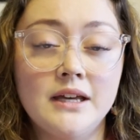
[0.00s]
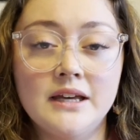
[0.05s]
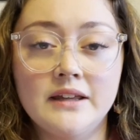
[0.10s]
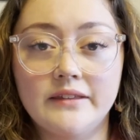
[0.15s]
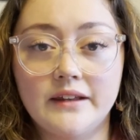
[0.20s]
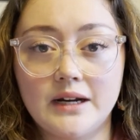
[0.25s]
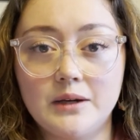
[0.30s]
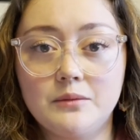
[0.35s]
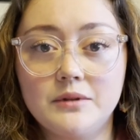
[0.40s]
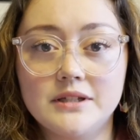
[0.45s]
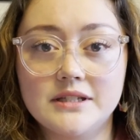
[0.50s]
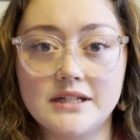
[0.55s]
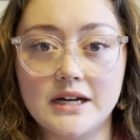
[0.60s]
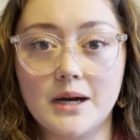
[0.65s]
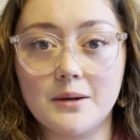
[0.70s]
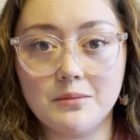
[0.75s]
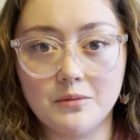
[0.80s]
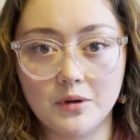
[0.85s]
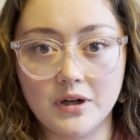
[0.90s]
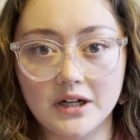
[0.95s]
that I will
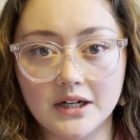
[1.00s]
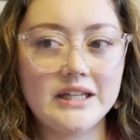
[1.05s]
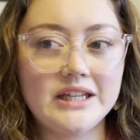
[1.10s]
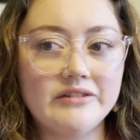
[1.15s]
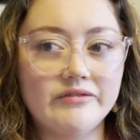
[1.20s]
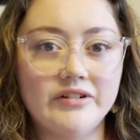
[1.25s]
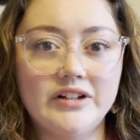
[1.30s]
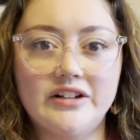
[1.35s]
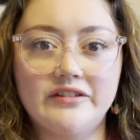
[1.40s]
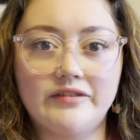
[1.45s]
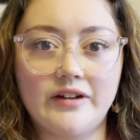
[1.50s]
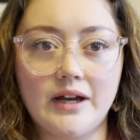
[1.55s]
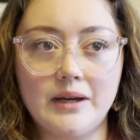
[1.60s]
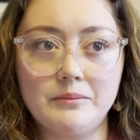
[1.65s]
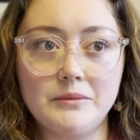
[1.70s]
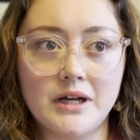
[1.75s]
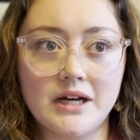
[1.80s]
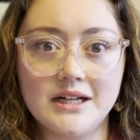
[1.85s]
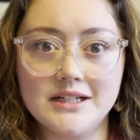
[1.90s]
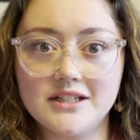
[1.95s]
stop work, even if I'm
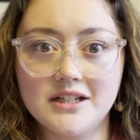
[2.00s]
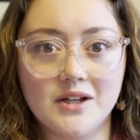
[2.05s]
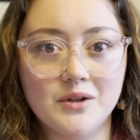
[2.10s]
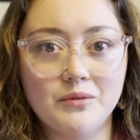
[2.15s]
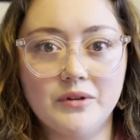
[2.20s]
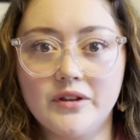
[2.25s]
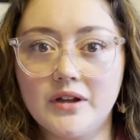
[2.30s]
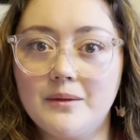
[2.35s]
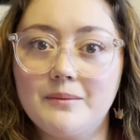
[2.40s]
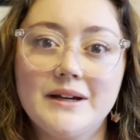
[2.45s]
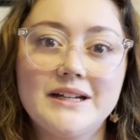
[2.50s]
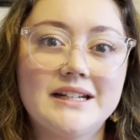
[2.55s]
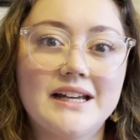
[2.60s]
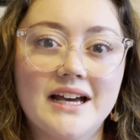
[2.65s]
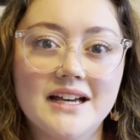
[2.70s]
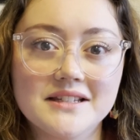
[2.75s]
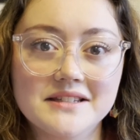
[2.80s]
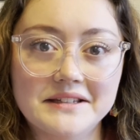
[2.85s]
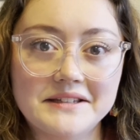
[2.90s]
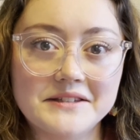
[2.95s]
not done with all my
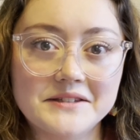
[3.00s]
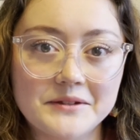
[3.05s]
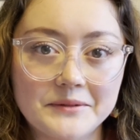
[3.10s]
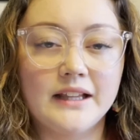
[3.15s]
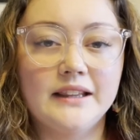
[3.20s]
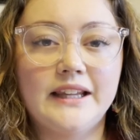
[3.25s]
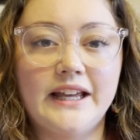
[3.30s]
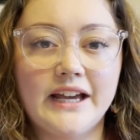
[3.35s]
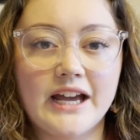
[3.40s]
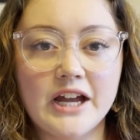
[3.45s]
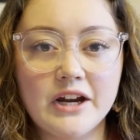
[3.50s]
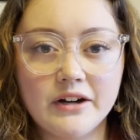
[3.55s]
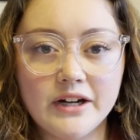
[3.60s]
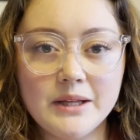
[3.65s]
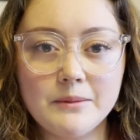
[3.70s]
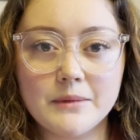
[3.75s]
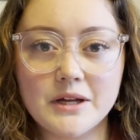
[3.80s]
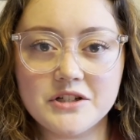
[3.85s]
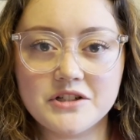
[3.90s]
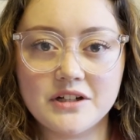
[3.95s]
tasks. Like I already
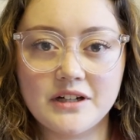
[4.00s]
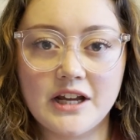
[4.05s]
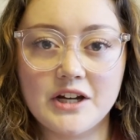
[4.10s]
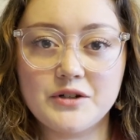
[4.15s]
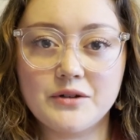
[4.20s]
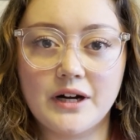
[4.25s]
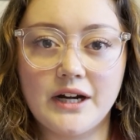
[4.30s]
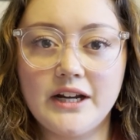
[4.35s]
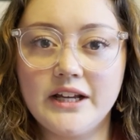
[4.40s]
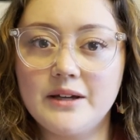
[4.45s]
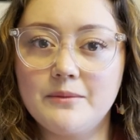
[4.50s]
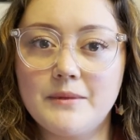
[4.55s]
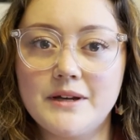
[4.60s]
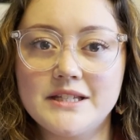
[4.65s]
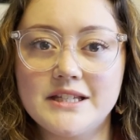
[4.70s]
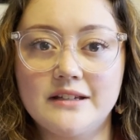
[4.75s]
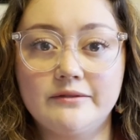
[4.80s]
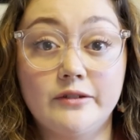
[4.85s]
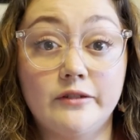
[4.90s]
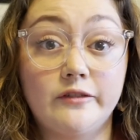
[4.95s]
mentioned, I try to give
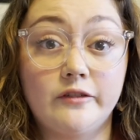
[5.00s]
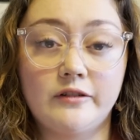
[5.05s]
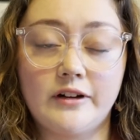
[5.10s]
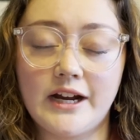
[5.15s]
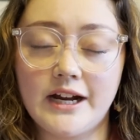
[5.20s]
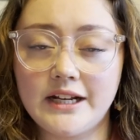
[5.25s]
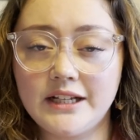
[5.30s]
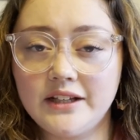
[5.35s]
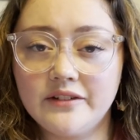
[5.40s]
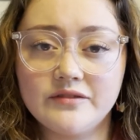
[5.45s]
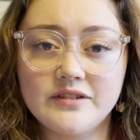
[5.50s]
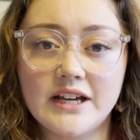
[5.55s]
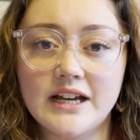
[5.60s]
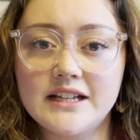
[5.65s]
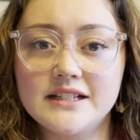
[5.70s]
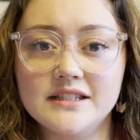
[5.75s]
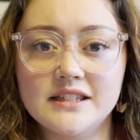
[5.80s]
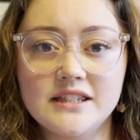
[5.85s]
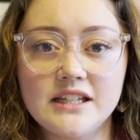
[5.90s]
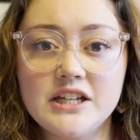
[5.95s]
myself a variety of
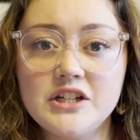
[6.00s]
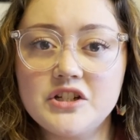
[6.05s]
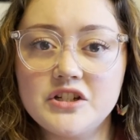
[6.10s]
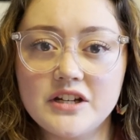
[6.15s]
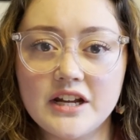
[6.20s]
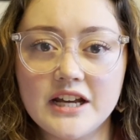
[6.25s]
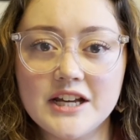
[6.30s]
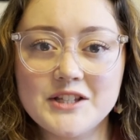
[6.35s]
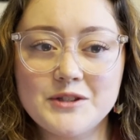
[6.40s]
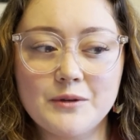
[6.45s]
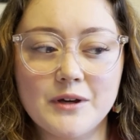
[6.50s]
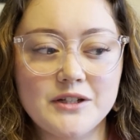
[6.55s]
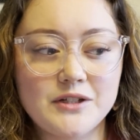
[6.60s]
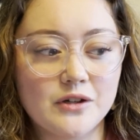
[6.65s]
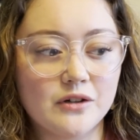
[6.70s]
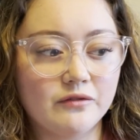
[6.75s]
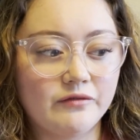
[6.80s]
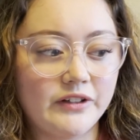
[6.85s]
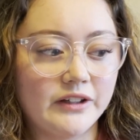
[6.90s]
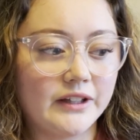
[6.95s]
tasks each day so I
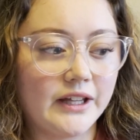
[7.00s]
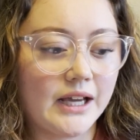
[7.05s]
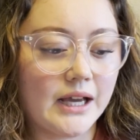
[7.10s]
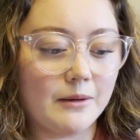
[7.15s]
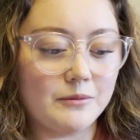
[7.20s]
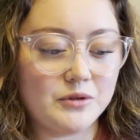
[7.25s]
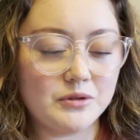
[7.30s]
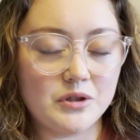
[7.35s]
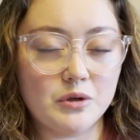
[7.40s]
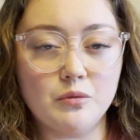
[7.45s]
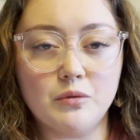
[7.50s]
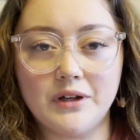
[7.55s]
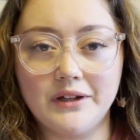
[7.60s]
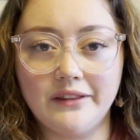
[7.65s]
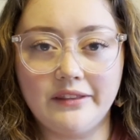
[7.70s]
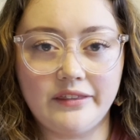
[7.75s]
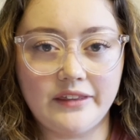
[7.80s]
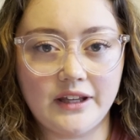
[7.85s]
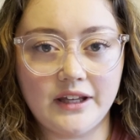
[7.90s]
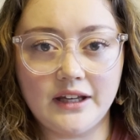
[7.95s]
don't feel like I'm doing one
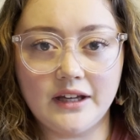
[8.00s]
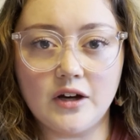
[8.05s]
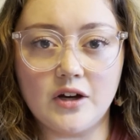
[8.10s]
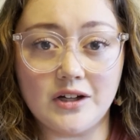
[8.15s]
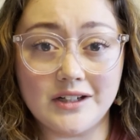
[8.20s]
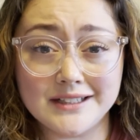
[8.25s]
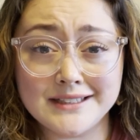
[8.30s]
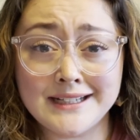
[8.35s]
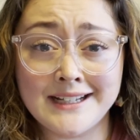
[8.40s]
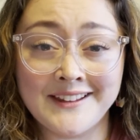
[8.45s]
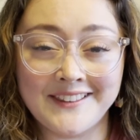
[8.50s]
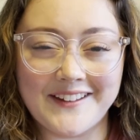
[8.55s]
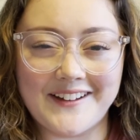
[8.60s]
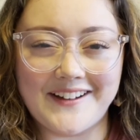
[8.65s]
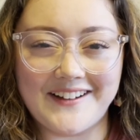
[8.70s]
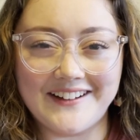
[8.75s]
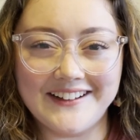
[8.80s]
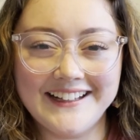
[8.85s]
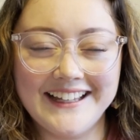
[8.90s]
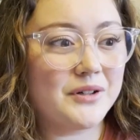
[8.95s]
thing all day
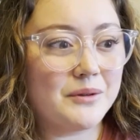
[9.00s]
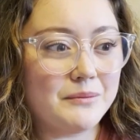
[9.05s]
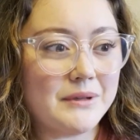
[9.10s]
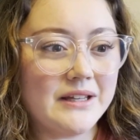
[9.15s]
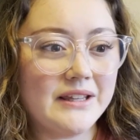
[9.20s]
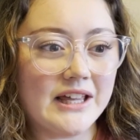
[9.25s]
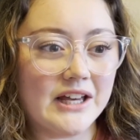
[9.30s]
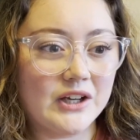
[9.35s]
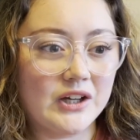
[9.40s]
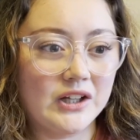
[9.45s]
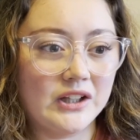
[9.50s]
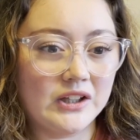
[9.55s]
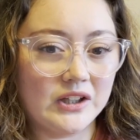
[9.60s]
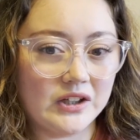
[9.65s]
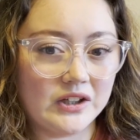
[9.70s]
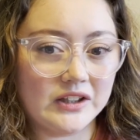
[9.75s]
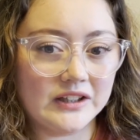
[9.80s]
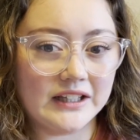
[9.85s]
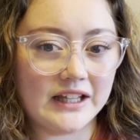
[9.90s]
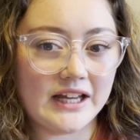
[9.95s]
long. For me, that could
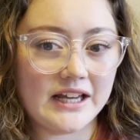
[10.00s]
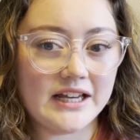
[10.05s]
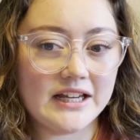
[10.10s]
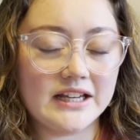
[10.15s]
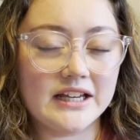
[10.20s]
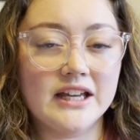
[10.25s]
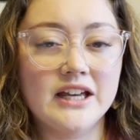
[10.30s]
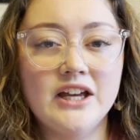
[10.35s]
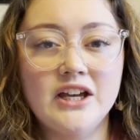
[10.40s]
look like